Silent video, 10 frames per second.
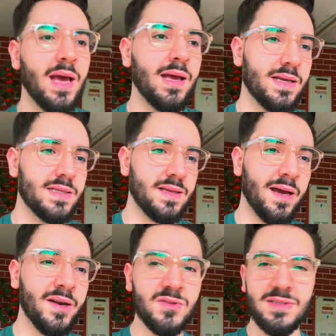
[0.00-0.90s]
because I
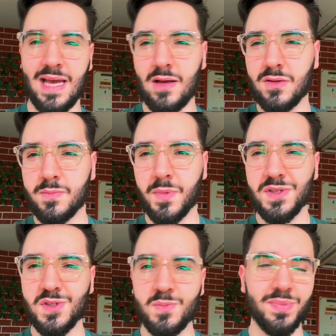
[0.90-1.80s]
don't download
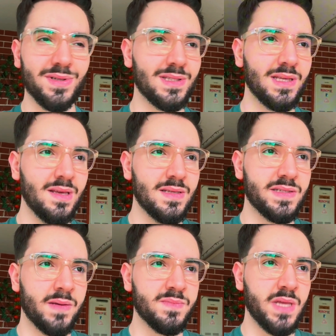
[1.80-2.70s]
much, but
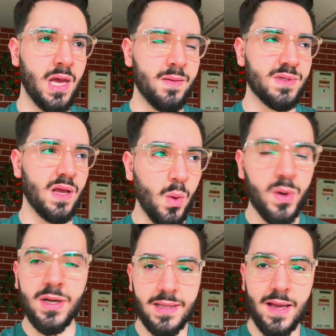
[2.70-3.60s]
sometimes I
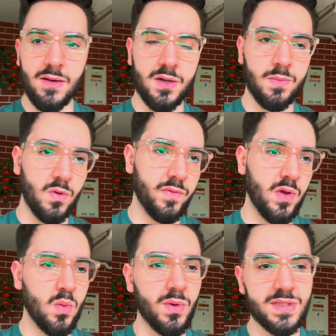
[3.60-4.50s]
want to download a movie
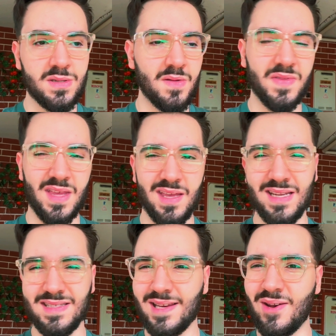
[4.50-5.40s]
or watch something and
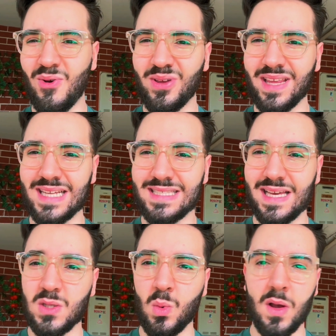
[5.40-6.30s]
it's annoying that it
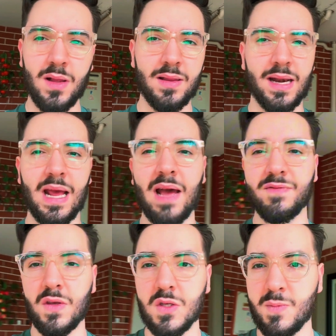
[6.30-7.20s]
takes a while and I have
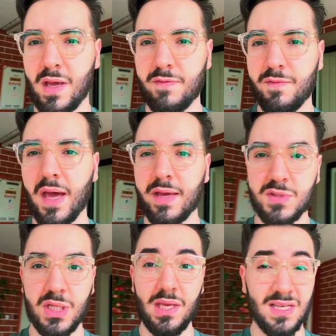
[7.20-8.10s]
to use my
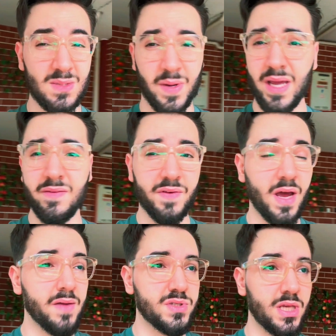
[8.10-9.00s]
5G, because my
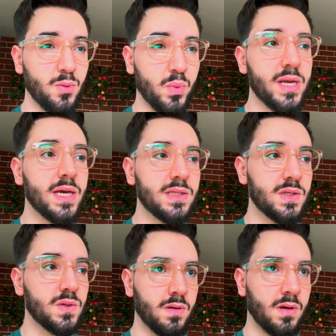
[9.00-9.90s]
5G, when I
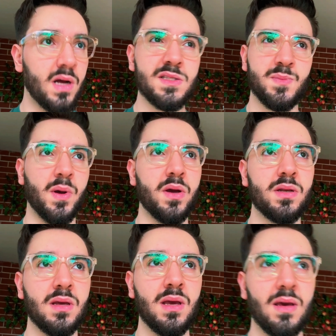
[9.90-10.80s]
do hotspot,
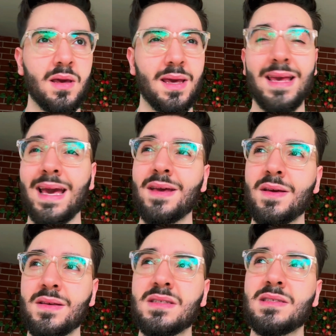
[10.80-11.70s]
it can
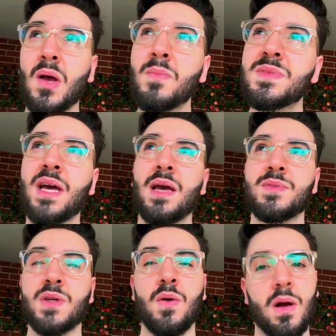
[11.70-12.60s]

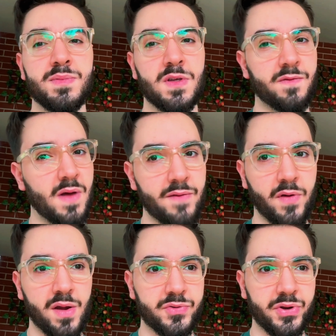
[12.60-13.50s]
sometimes go up to
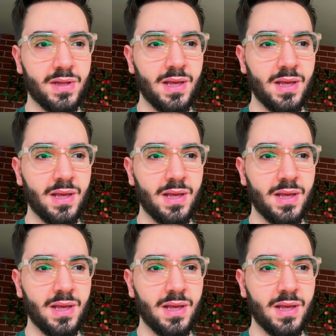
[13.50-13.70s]
500,